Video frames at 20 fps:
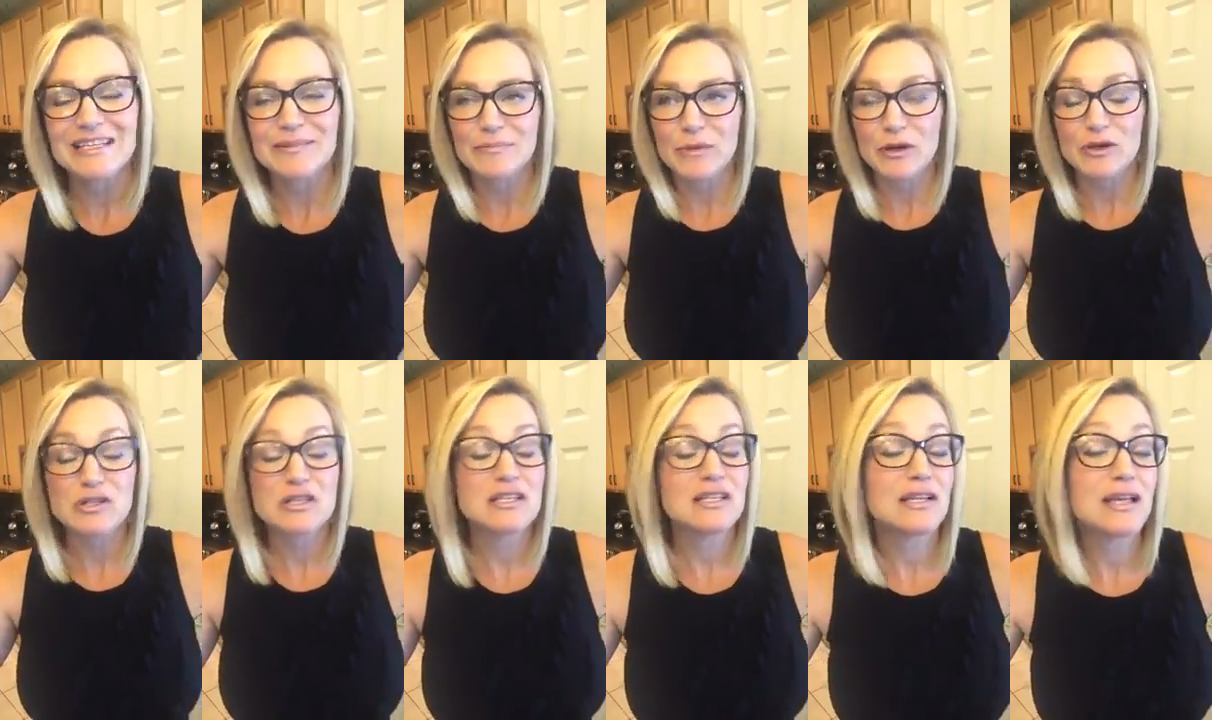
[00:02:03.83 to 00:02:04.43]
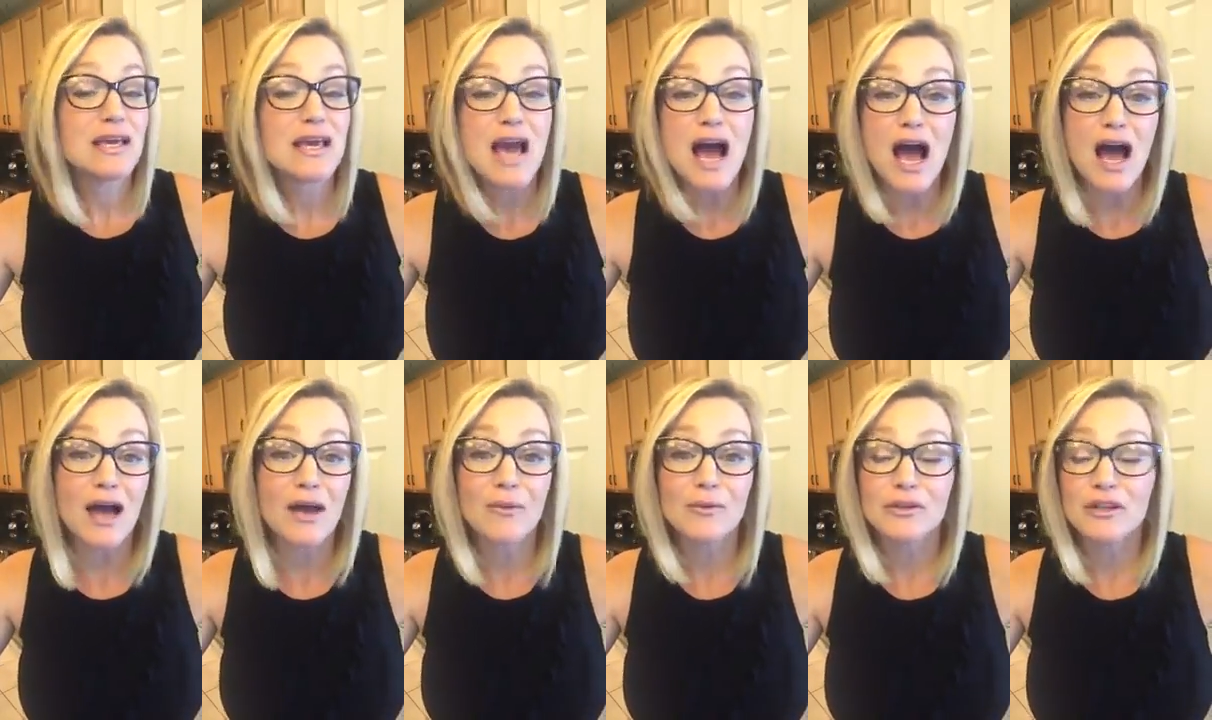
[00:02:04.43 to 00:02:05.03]
Personally,
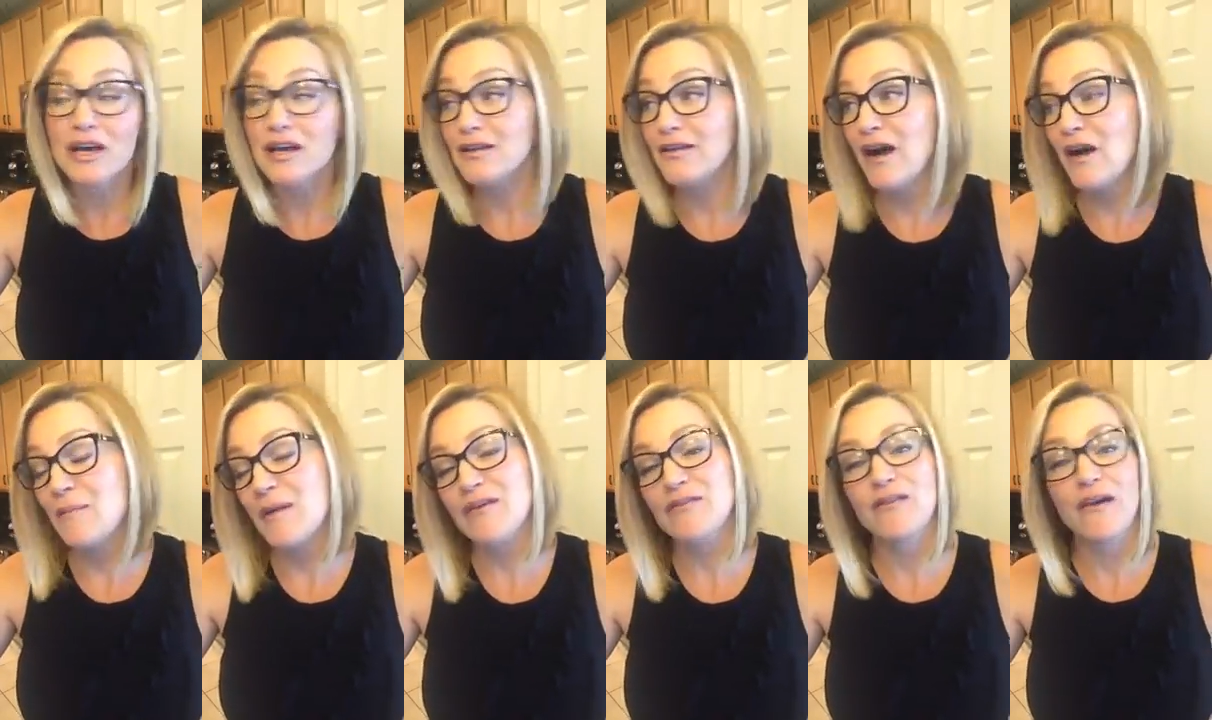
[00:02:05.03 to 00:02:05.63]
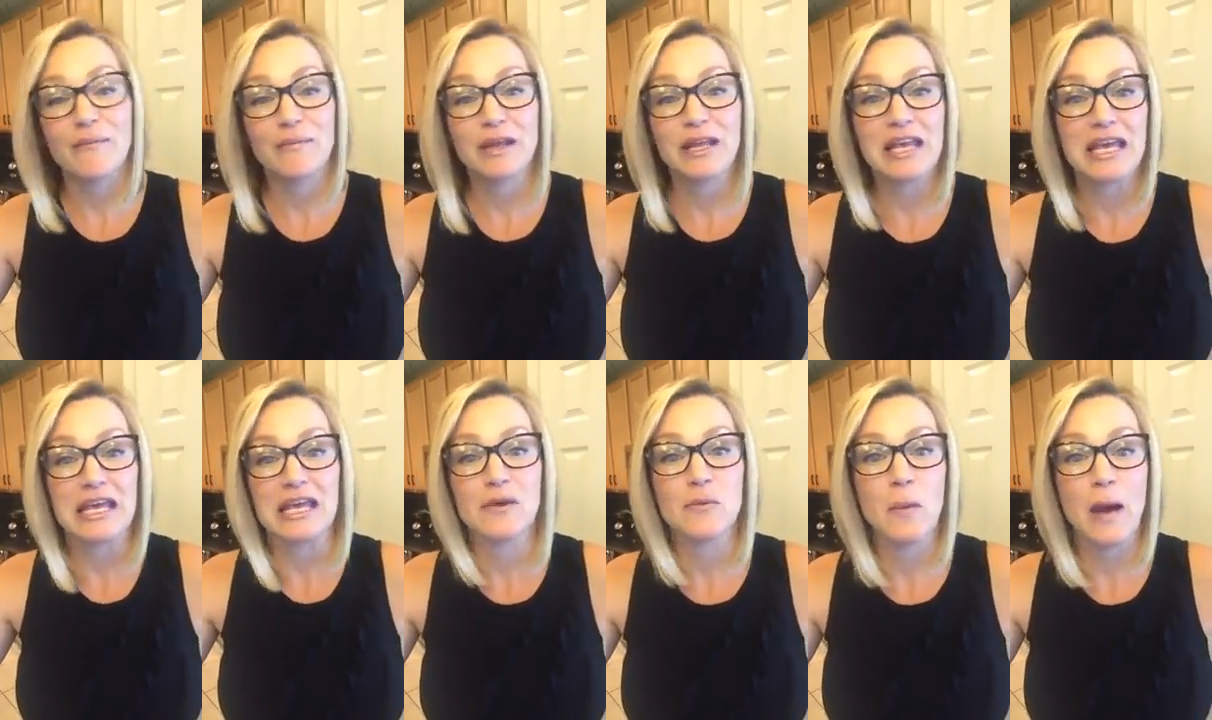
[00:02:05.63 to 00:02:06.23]
I will not allow my family to
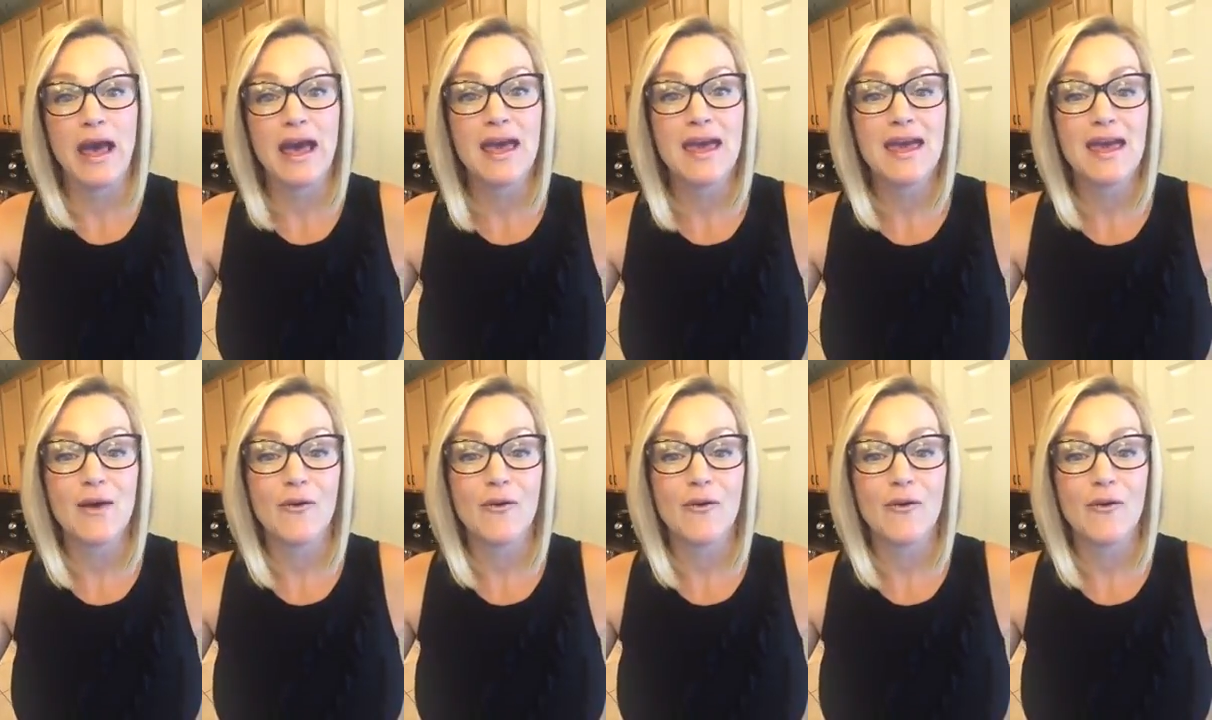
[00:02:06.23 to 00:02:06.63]
eat whey,